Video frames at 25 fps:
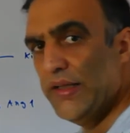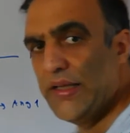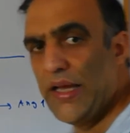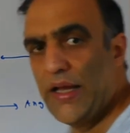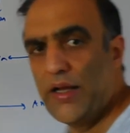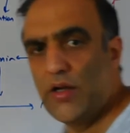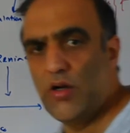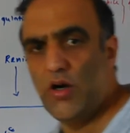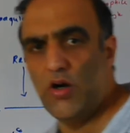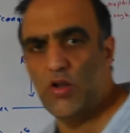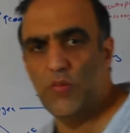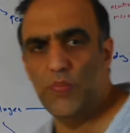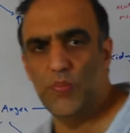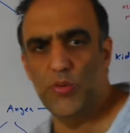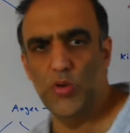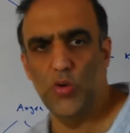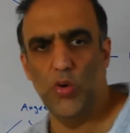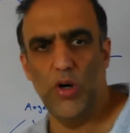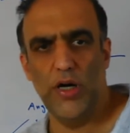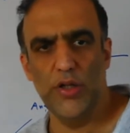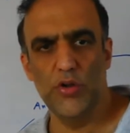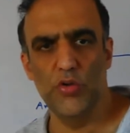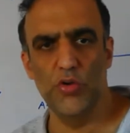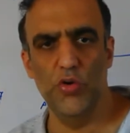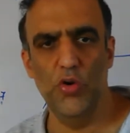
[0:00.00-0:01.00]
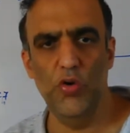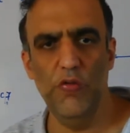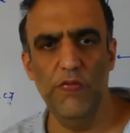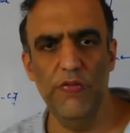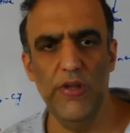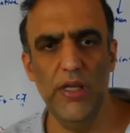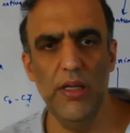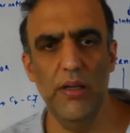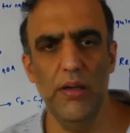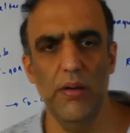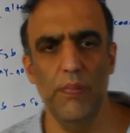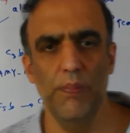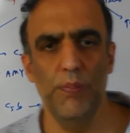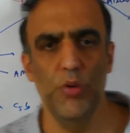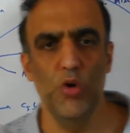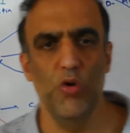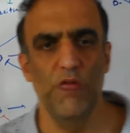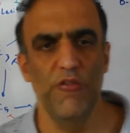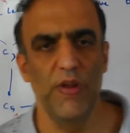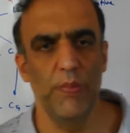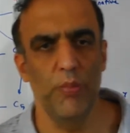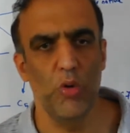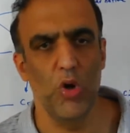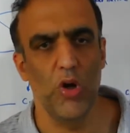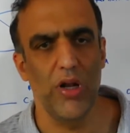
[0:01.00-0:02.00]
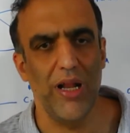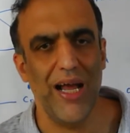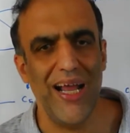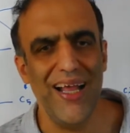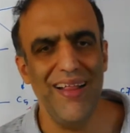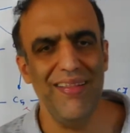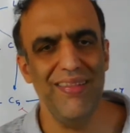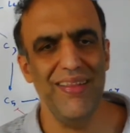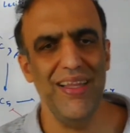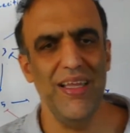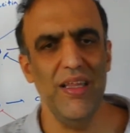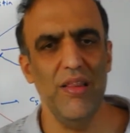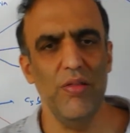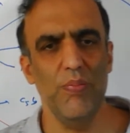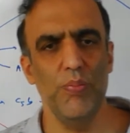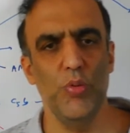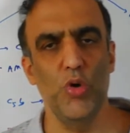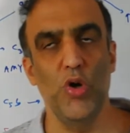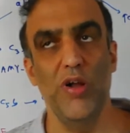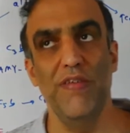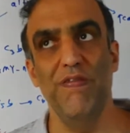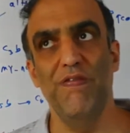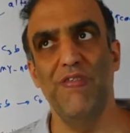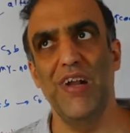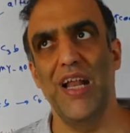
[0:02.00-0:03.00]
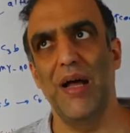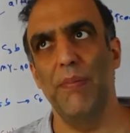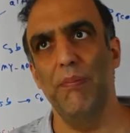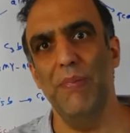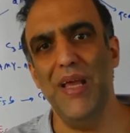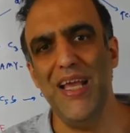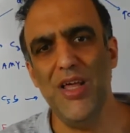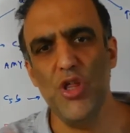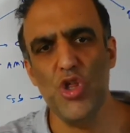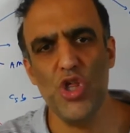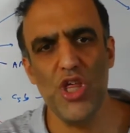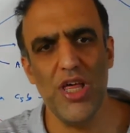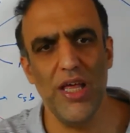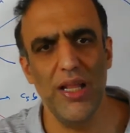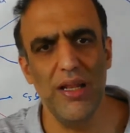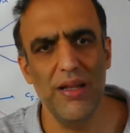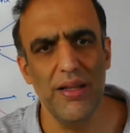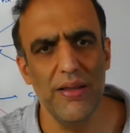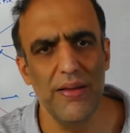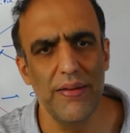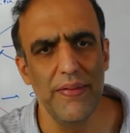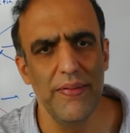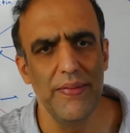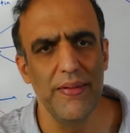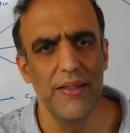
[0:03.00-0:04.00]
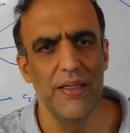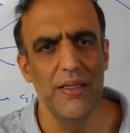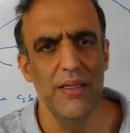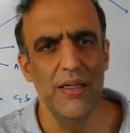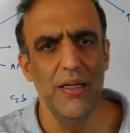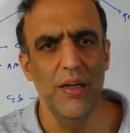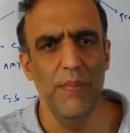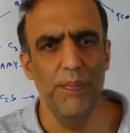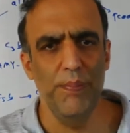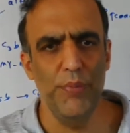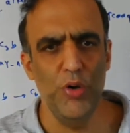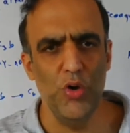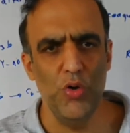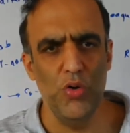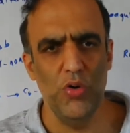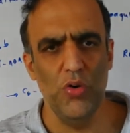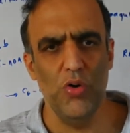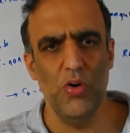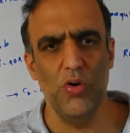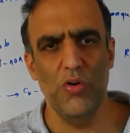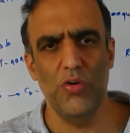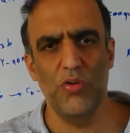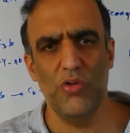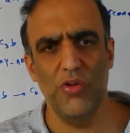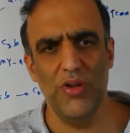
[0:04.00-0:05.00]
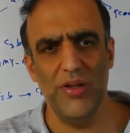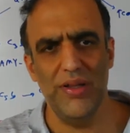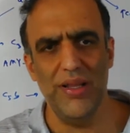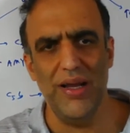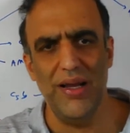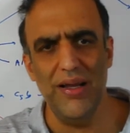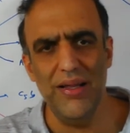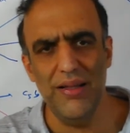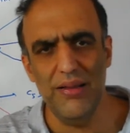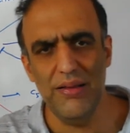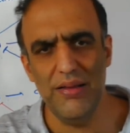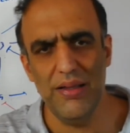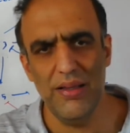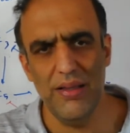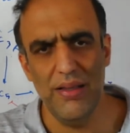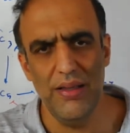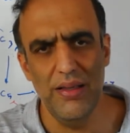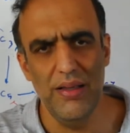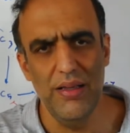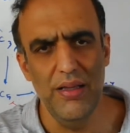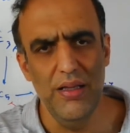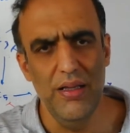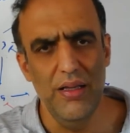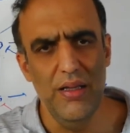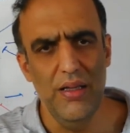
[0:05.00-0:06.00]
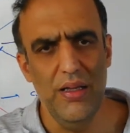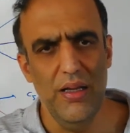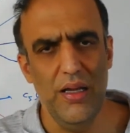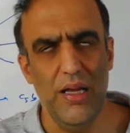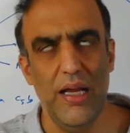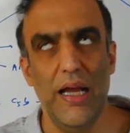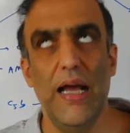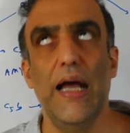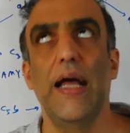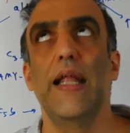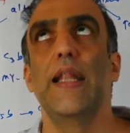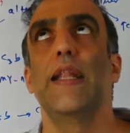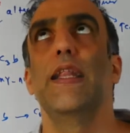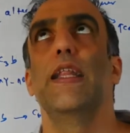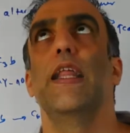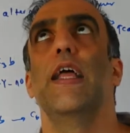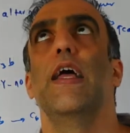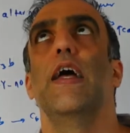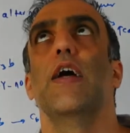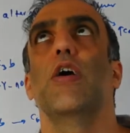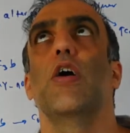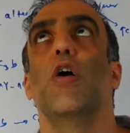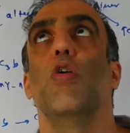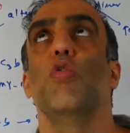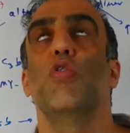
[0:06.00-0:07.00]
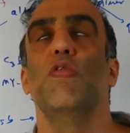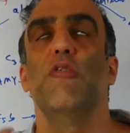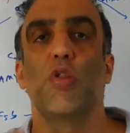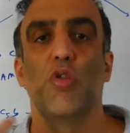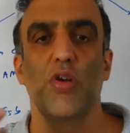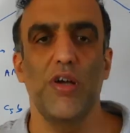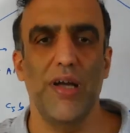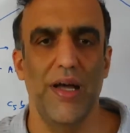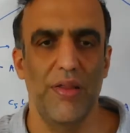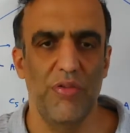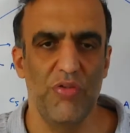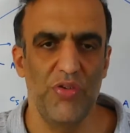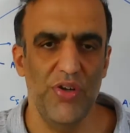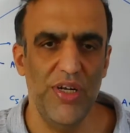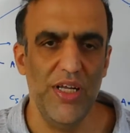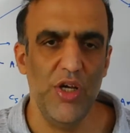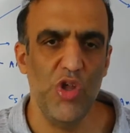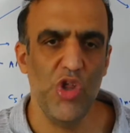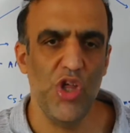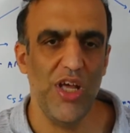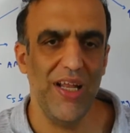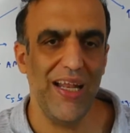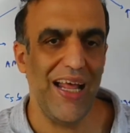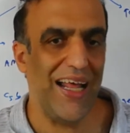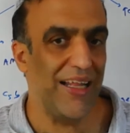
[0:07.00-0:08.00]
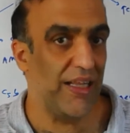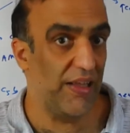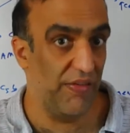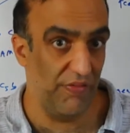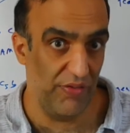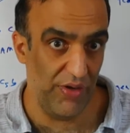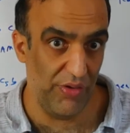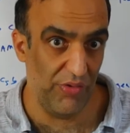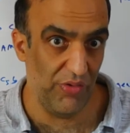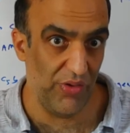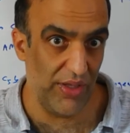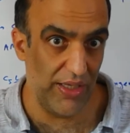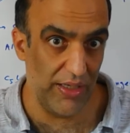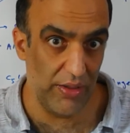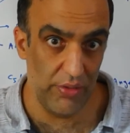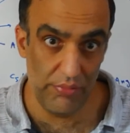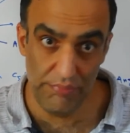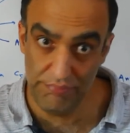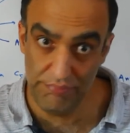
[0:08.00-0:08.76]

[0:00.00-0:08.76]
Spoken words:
can cause pro-atrophy, pro-fibrinolysis, pro-inflammation, pro-oxidant, and cause vasoconstriction and everything.